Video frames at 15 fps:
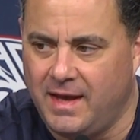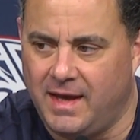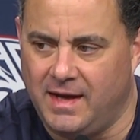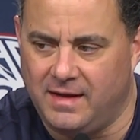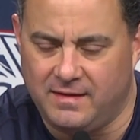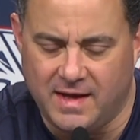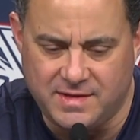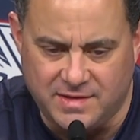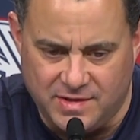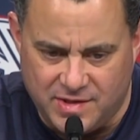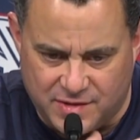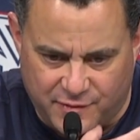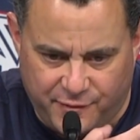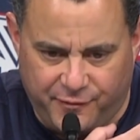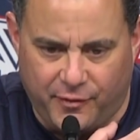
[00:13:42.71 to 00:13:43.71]
and it doesn't
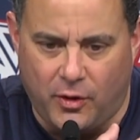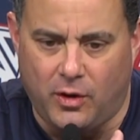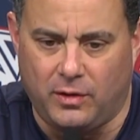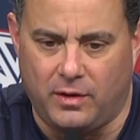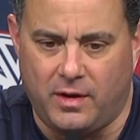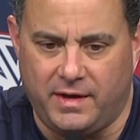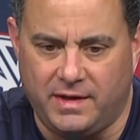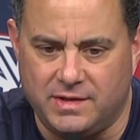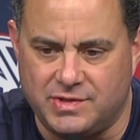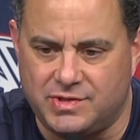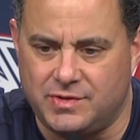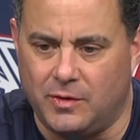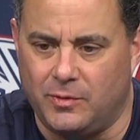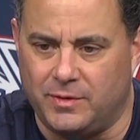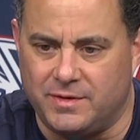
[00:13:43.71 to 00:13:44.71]
just fall on his
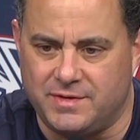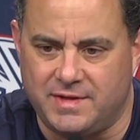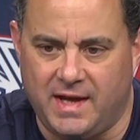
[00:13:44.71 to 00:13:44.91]
shoulders